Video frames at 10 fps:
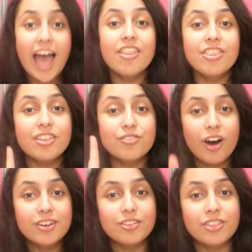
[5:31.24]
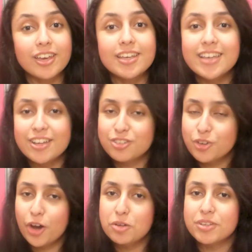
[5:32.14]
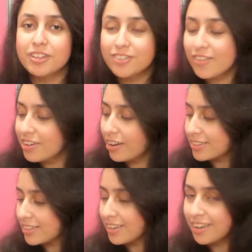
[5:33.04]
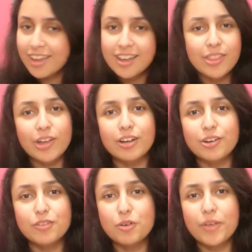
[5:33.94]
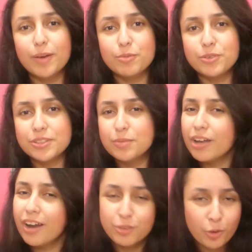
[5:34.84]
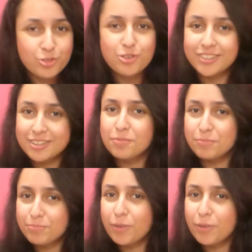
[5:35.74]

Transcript: And the final thing, yes, you heard me, the very last thing that I got from the ABBA Museum, like I told you I didn't